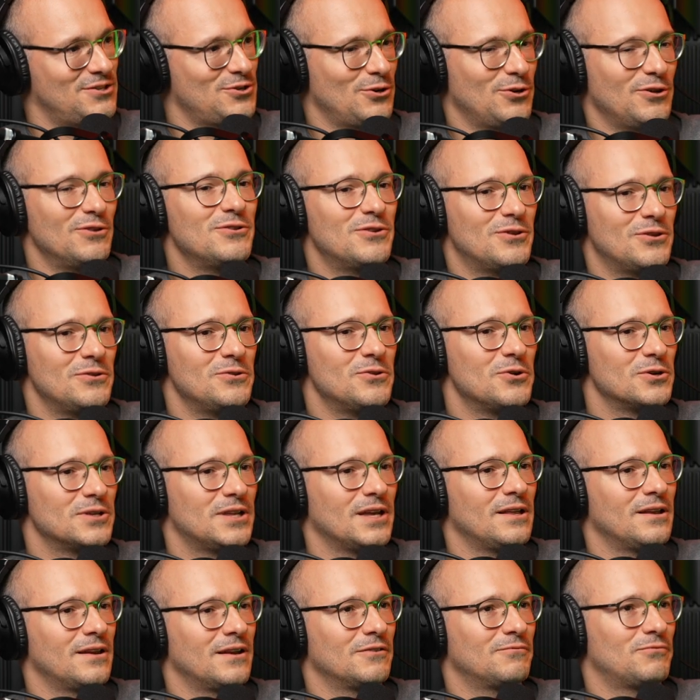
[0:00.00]
So you're
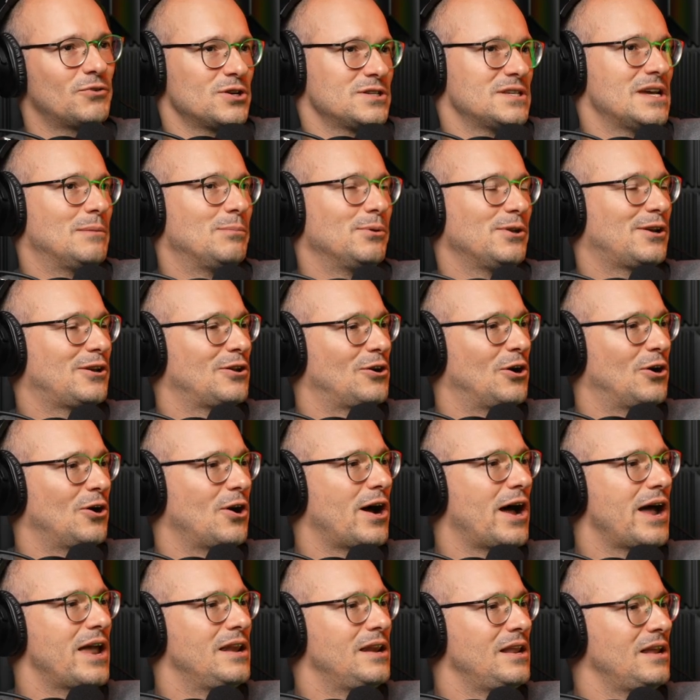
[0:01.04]
telling it, for example, like you know,
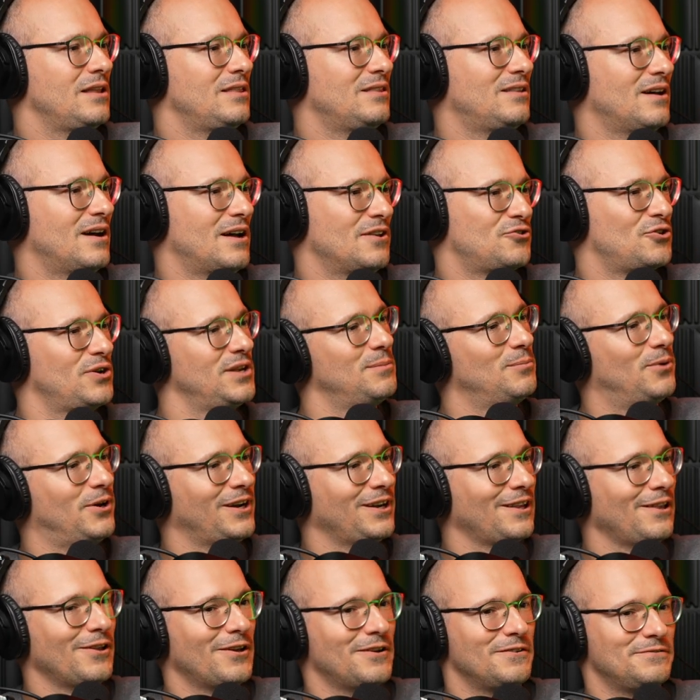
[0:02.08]
I need the 3D
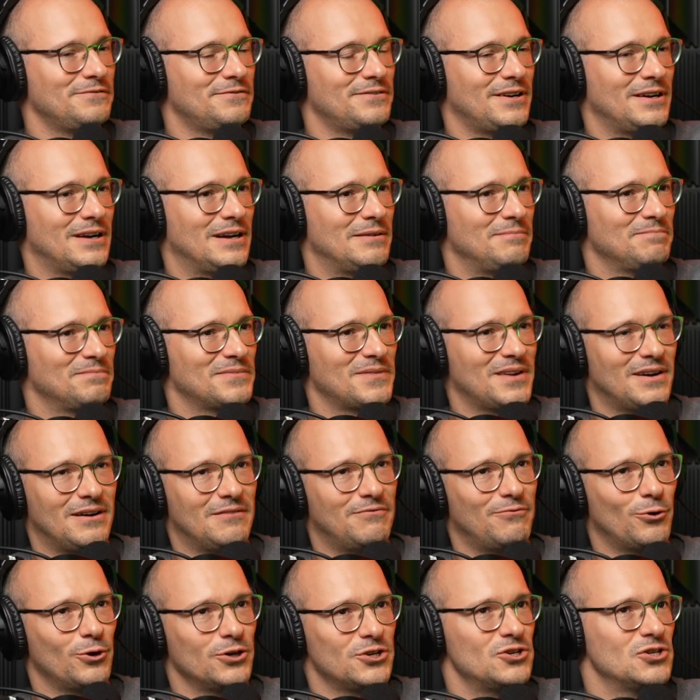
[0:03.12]
model of um, a
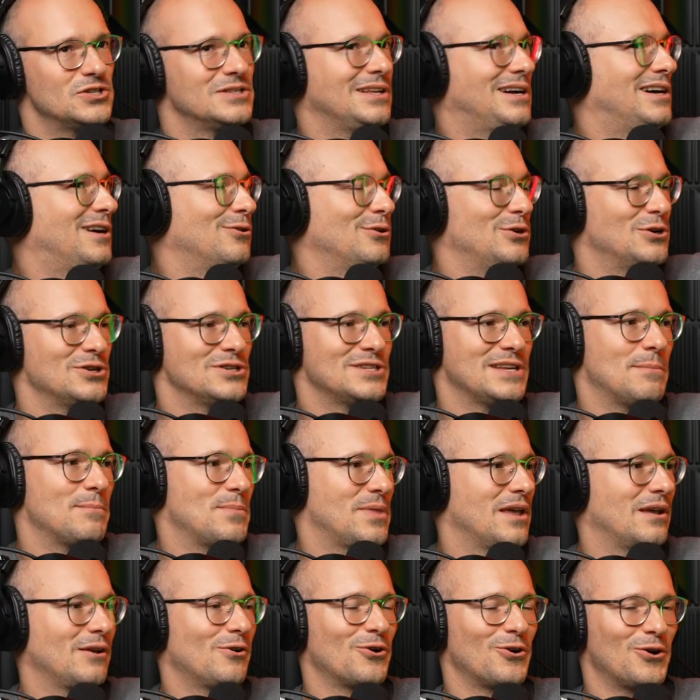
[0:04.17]
fortress tower or
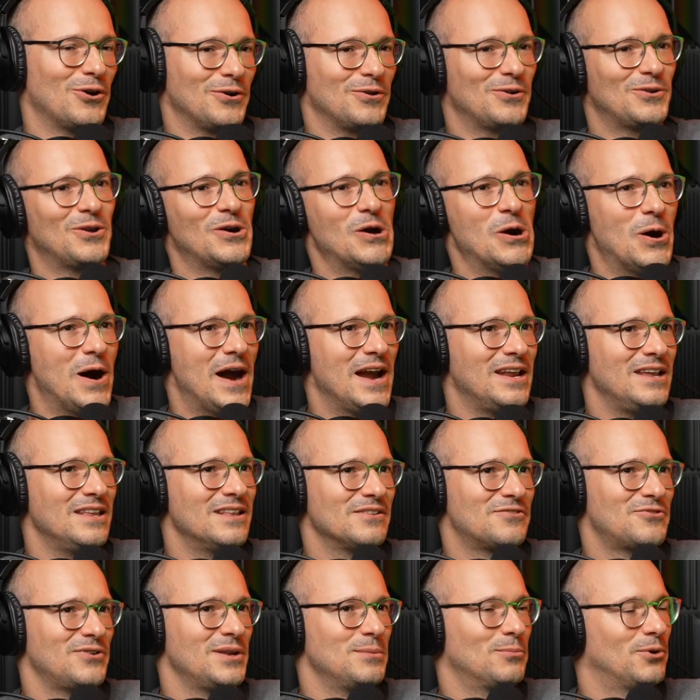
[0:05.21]
something, or yeah. you know, I need
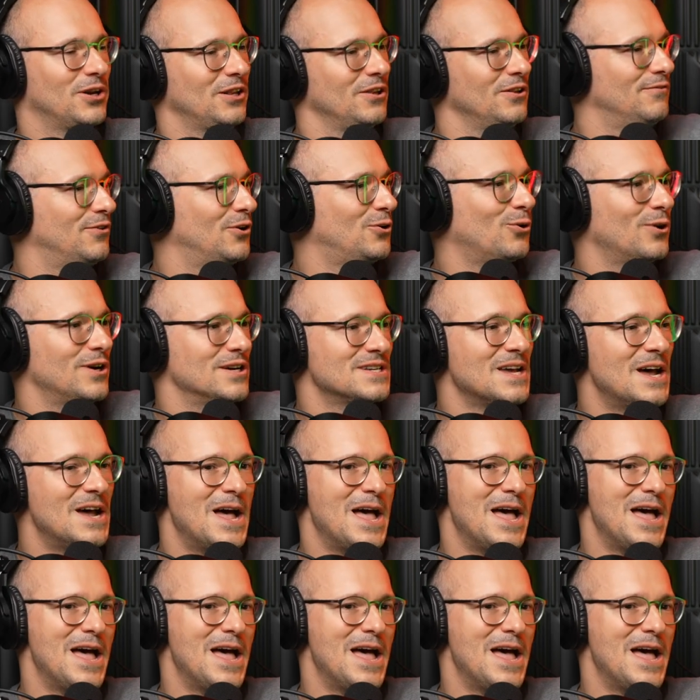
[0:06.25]
a 3D model of a horse.